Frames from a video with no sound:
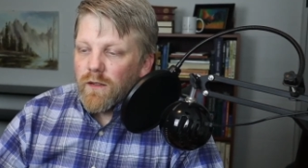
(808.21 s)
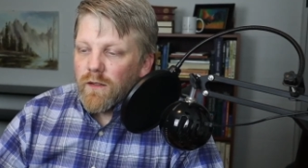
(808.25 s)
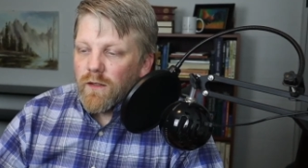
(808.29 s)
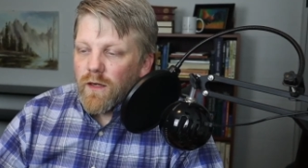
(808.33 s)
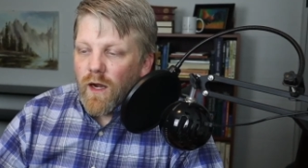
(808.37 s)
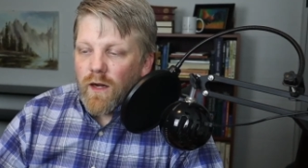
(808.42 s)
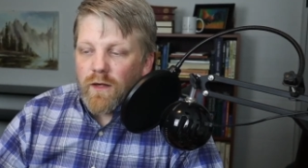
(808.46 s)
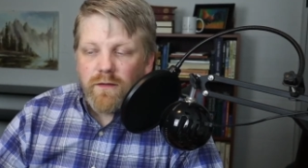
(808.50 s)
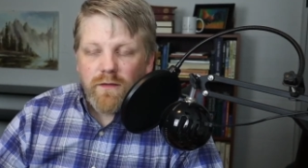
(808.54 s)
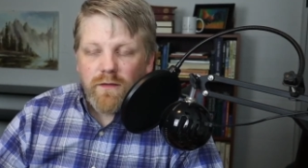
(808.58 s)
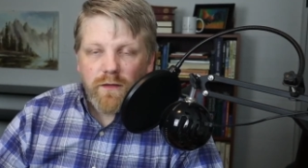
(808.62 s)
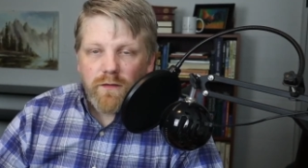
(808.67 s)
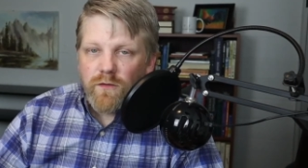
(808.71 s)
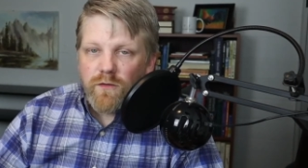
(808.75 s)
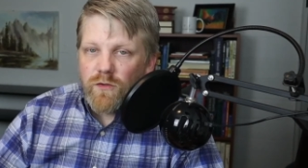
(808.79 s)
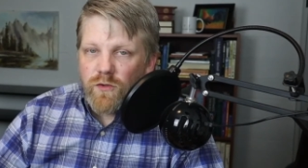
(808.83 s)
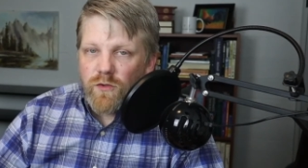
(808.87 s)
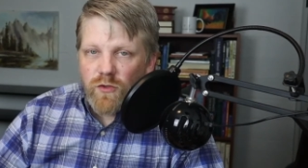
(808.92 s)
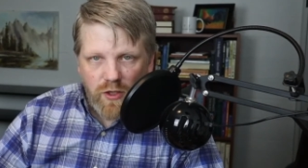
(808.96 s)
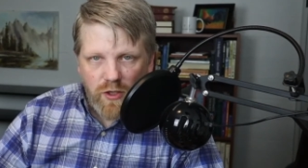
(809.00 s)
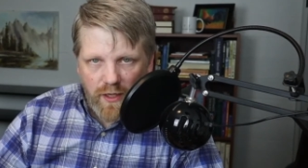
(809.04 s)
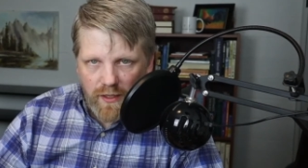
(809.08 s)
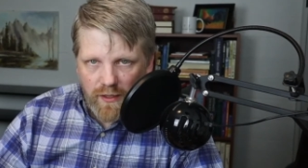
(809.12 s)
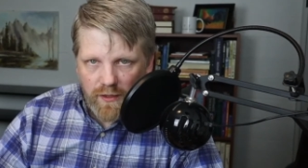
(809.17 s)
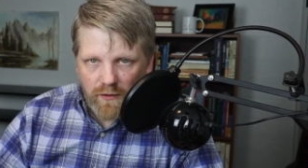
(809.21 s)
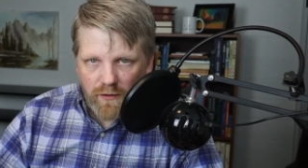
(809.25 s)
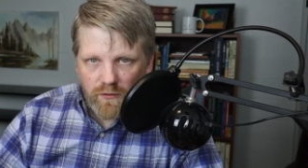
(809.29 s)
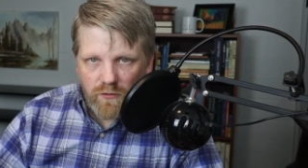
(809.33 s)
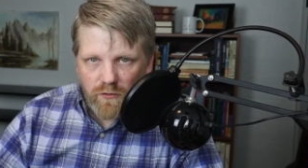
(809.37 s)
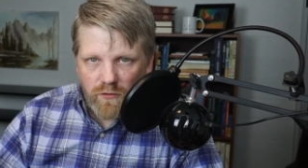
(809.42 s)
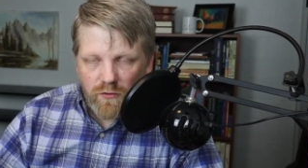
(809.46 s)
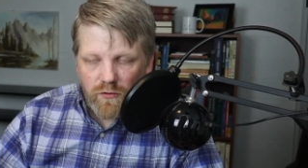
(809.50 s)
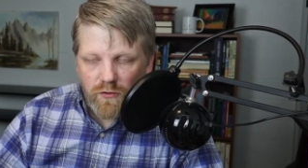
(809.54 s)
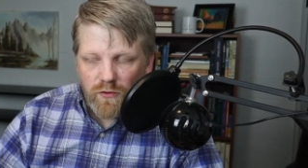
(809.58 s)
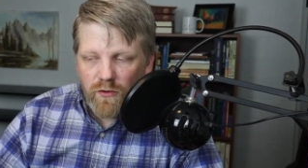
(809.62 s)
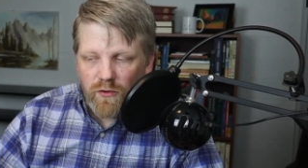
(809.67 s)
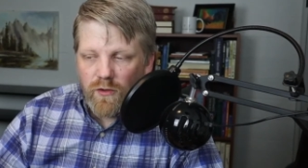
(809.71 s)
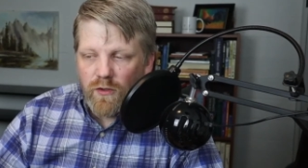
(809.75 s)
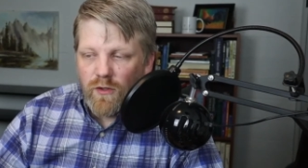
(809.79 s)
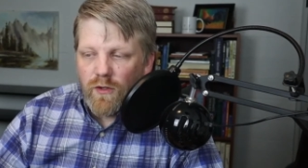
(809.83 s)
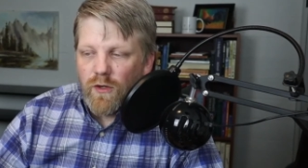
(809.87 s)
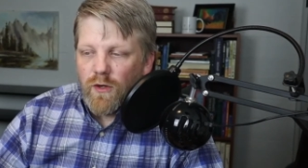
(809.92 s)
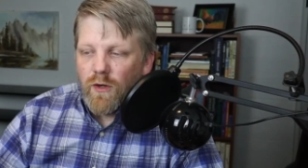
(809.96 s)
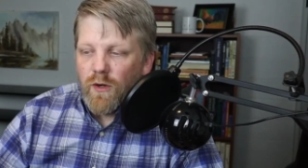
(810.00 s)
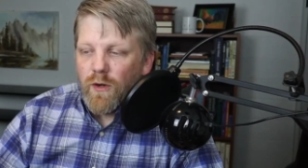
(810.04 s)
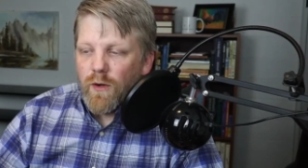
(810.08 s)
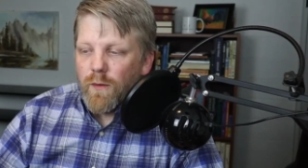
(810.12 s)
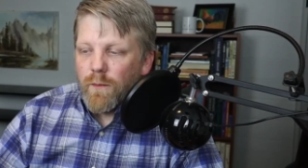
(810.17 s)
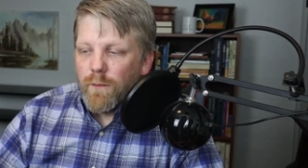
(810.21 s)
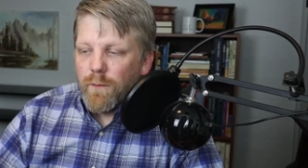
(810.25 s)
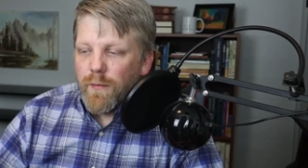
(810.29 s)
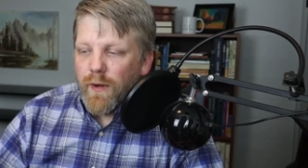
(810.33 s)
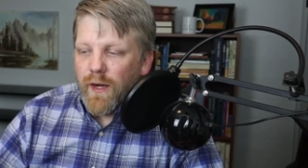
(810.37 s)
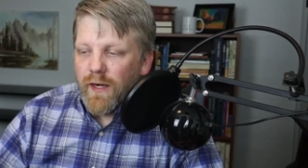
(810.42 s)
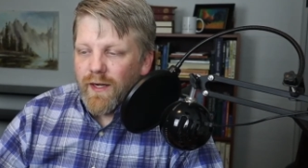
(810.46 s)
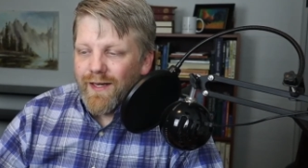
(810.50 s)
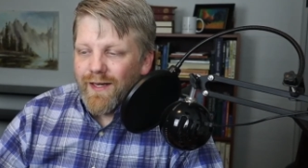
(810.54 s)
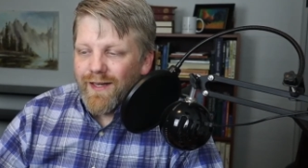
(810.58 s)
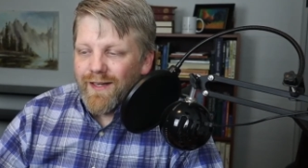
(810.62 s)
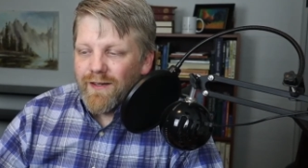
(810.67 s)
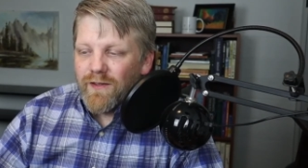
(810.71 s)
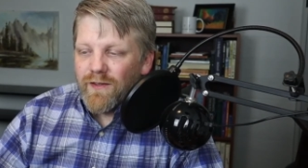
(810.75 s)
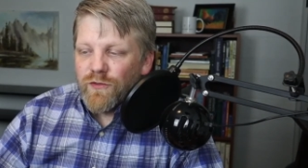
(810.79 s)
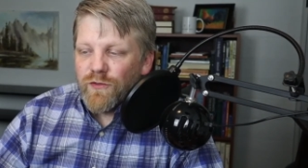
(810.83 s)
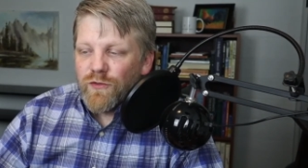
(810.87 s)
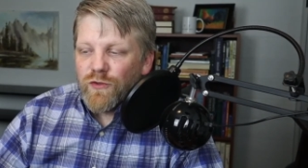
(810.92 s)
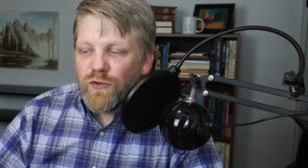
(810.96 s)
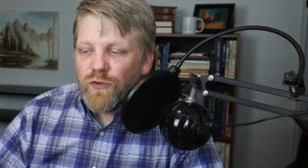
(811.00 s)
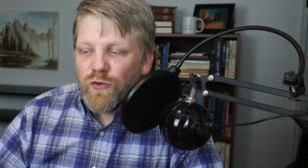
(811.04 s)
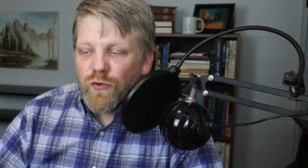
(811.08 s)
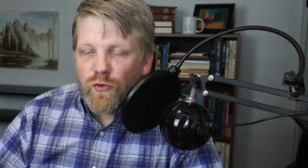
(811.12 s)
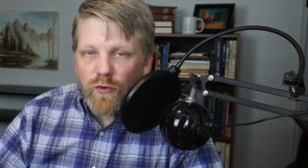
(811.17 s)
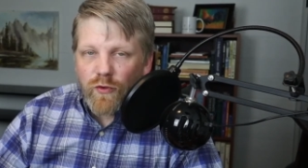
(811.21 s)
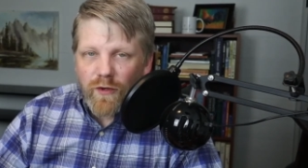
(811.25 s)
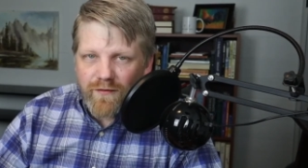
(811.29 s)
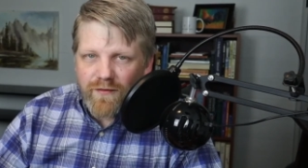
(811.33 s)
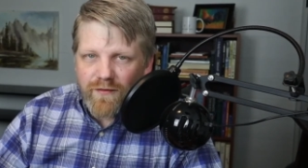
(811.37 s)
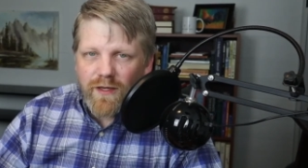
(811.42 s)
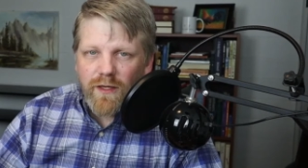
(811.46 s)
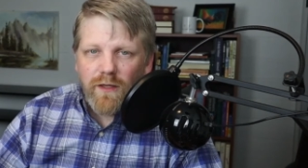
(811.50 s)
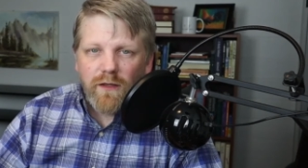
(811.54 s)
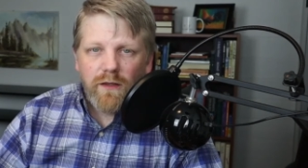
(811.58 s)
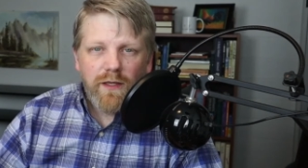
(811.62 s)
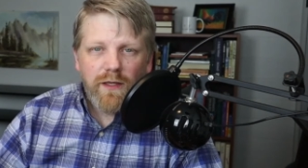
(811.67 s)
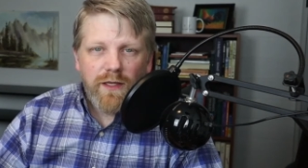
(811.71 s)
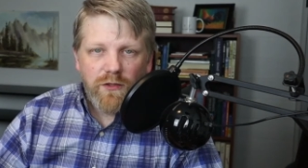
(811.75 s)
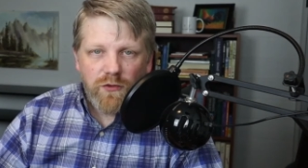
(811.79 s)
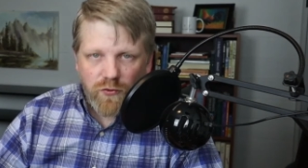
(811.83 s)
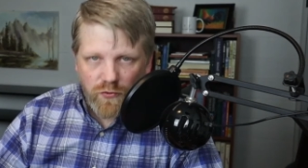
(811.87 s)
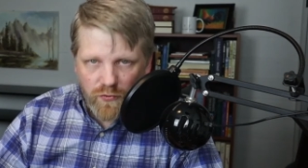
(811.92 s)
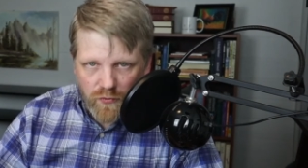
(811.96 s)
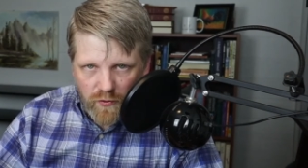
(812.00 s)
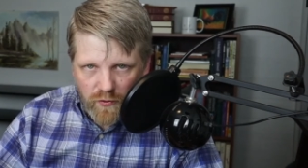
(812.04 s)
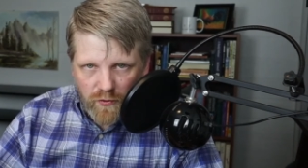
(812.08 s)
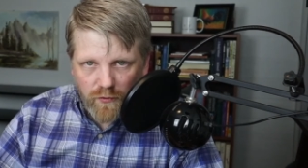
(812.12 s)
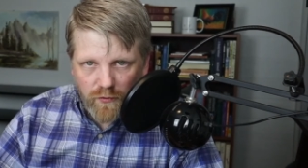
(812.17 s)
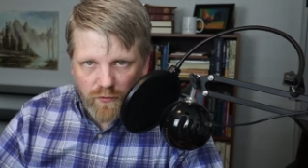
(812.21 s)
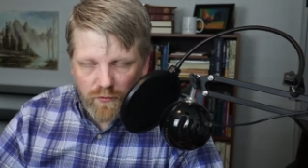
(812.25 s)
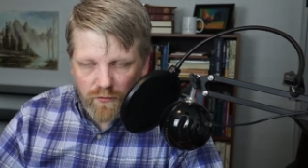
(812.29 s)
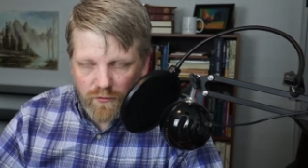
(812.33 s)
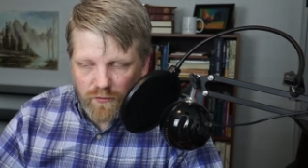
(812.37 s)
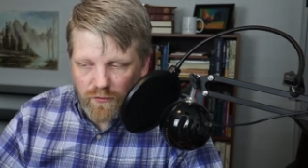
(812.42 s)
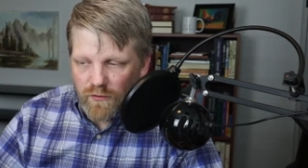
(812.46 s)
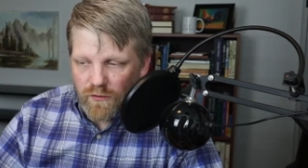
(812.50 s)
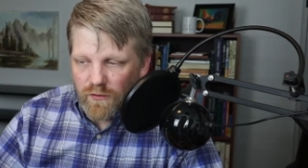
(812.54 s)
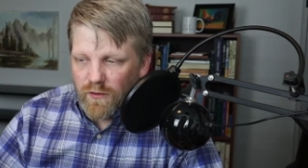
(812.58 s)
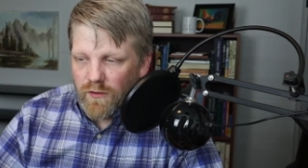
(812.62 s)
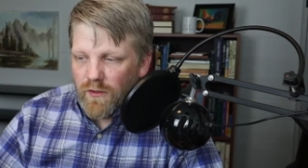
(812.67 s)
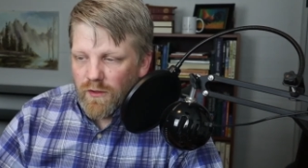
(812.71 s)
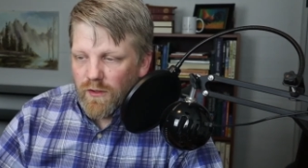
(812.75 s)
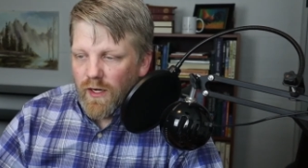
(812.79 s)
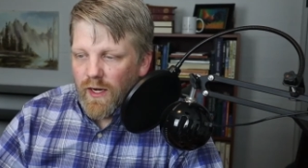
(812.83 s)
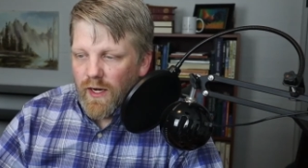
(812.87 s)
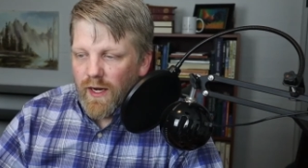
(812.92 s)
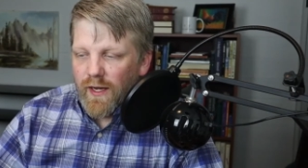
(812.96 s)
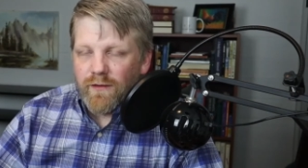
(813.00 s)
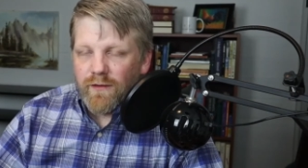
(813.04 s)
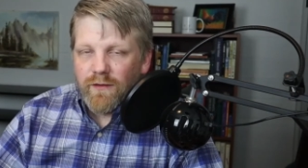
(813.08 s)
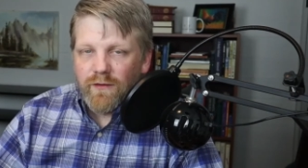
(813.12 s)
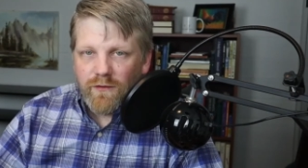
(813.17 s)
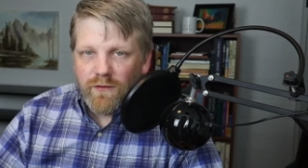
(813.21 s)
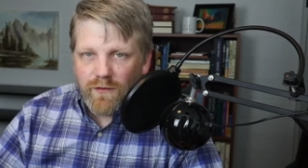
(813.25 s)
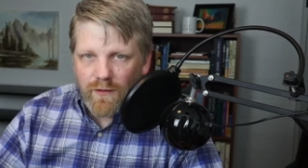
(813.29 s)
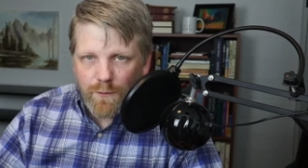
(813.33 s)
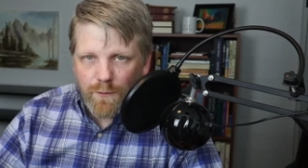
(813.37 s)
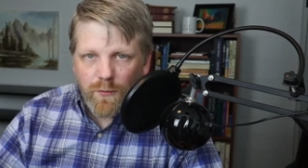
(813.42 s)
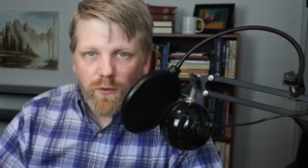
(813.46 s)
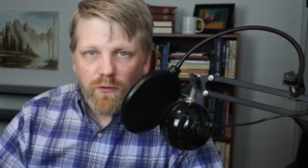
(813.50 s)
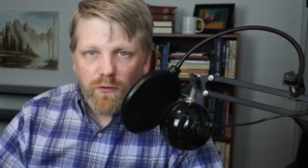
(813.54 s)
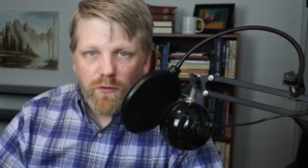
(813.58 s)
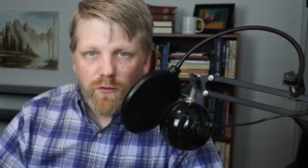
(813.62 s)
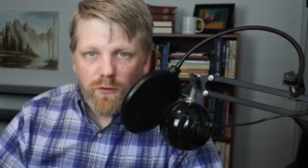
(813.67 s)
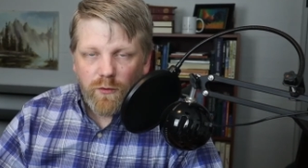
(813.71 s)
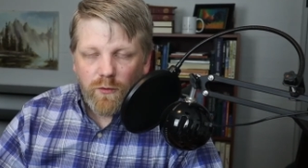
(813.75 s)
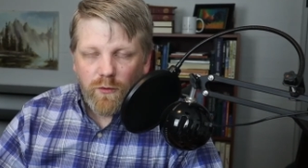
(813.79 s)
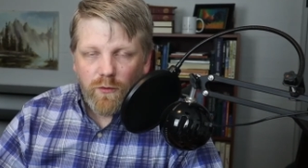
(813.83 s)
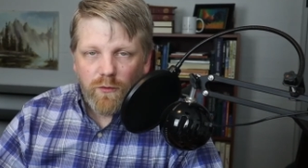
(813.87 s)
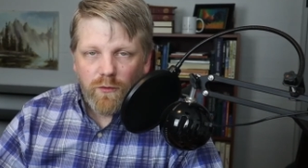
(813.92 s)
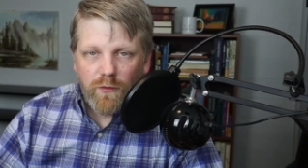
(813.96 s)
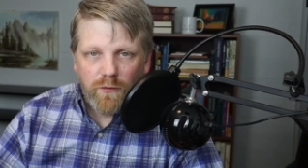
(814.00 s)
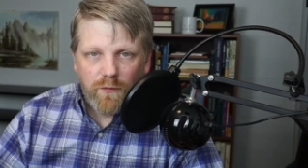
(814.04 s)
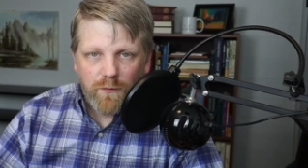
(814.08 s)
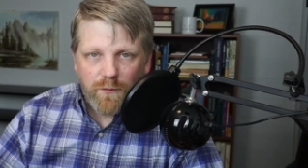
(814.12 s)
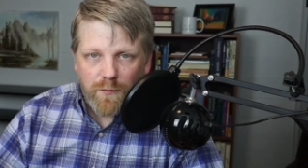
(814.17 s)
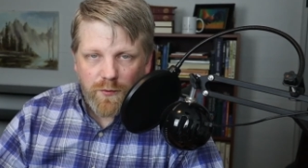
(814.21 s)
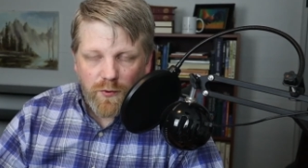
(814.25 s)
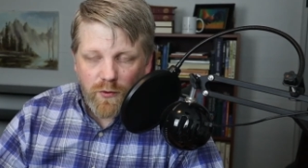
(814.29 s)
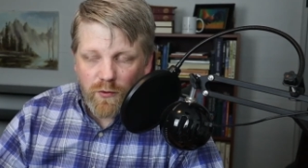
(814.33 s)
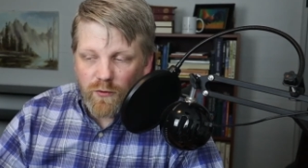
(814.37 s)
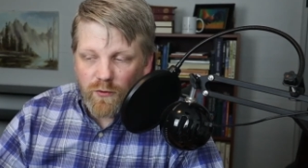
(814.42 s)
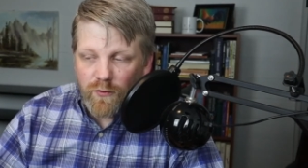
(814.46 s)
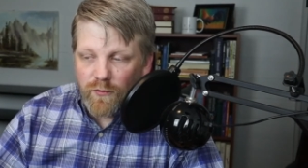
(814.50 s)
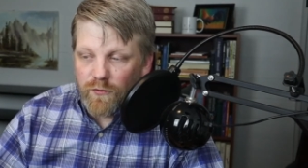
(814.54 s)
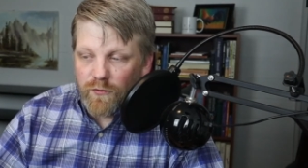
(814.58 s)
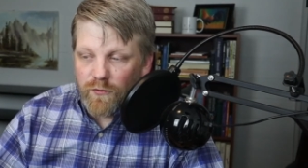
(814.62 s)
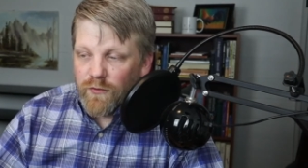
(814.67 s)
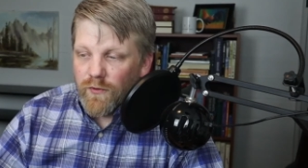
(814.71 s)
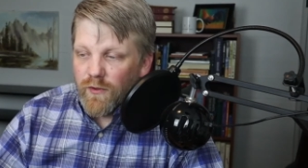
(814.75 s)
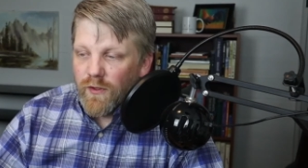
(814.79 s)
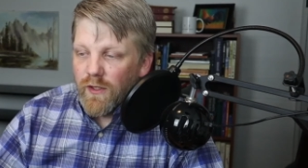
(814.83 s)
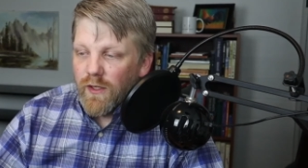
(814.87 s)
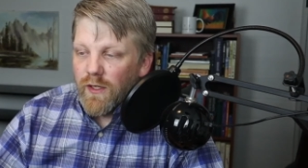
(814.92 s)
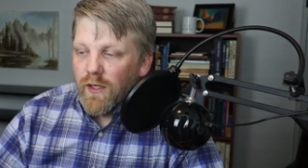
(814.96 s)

God doesn't change, but it is trivially true and simple to prove